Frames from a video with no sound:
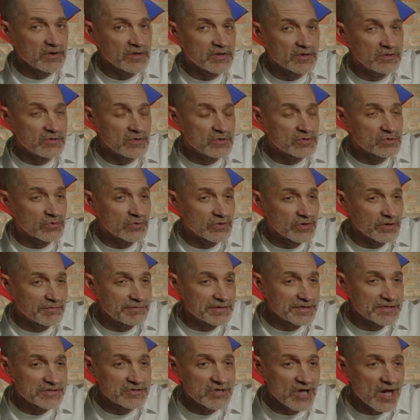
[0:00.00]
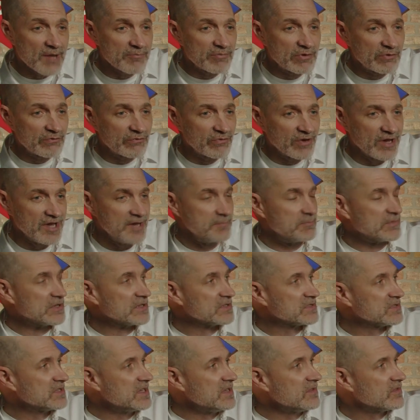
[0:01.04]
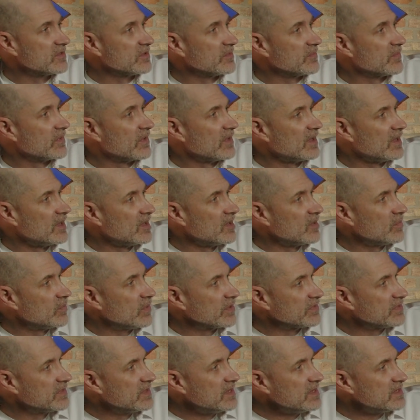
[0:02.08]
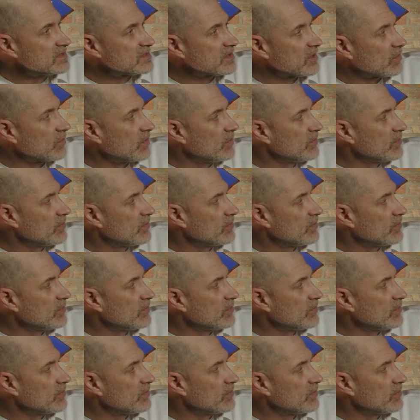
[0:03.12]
unusual. You have to stop the frame to see them. But these are what